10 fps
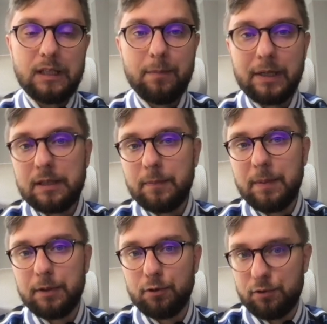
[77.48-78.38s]
But
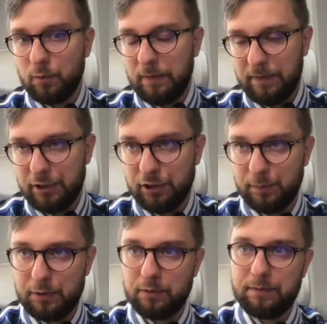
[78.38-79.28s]
maybe not so
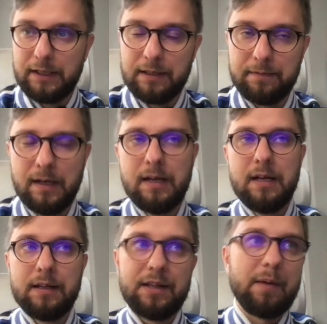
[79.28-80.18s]
efficient because we have
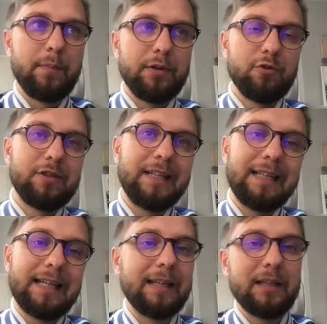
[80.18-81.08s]
number to
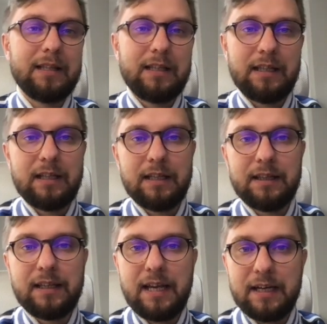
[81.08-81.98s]
string and
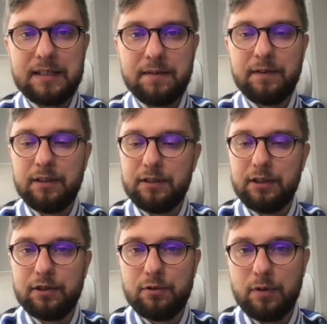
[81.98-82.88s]
next we
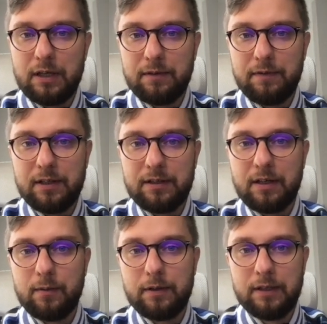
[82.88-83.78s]
need to convert
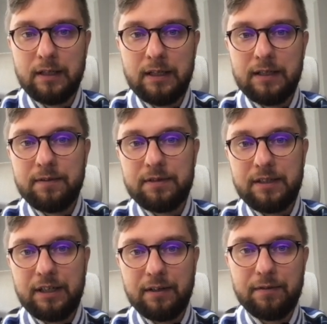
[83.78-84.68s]
our
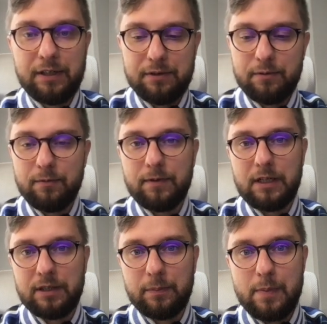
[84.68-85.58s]
string 3 to
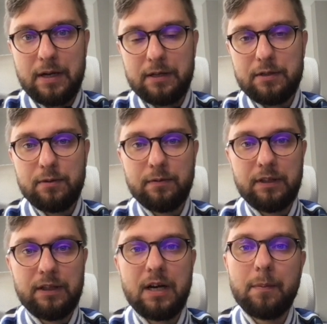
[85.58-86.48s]
1 back to
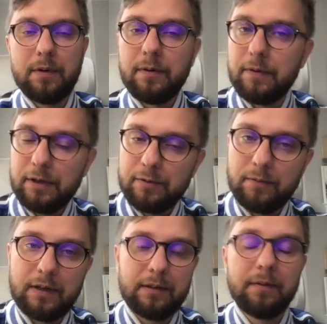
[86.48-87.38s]
the number 3 to
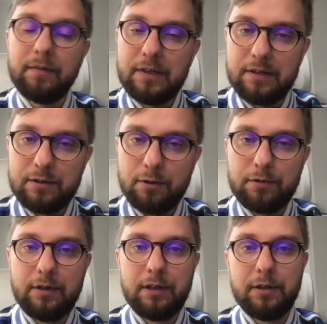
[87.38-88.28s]
1, which is
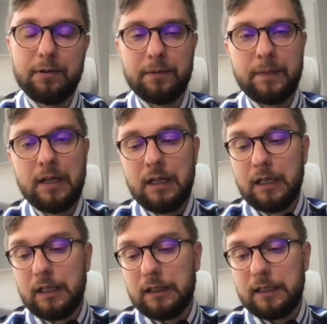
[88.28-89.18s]
not really good.
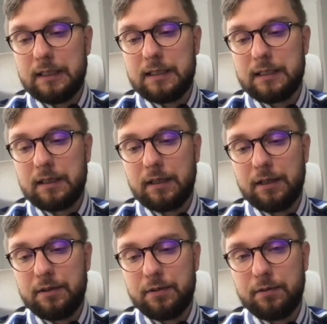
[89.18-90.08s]
Let's
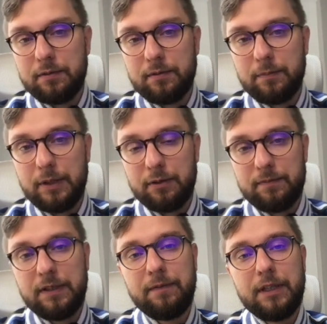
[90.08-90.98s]
try to, because
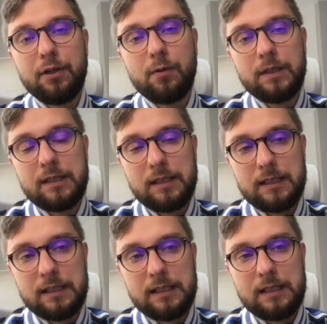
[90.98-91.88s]
we know it's a
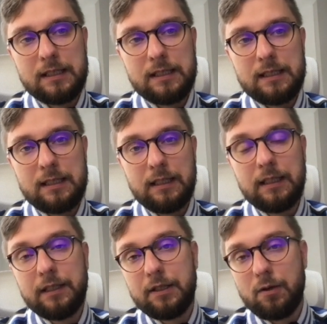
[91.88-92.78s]

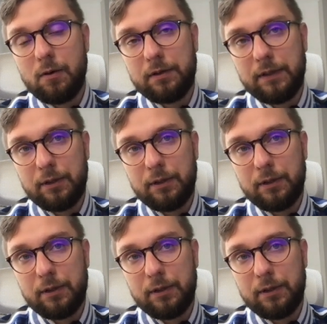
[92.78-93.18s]
LeetCode,